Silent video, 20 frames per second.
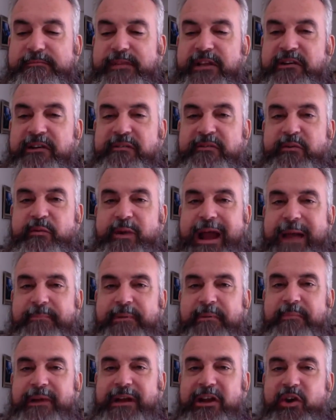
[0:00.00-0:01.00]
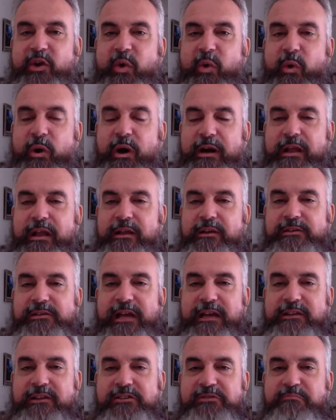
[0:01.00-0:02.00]
They don't even wrap them in corn. They use
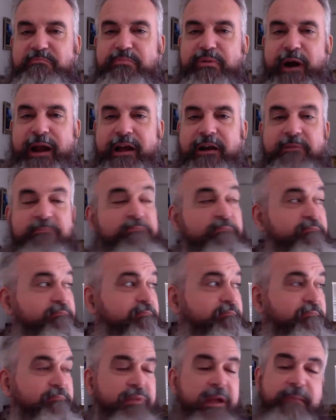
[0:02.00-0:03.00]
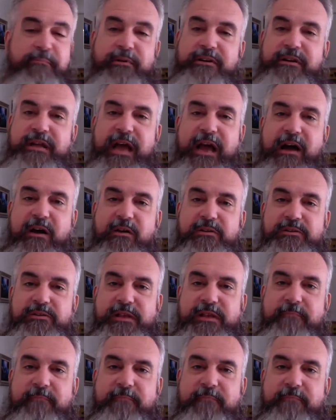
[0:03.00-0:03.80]
like those brown paper towels,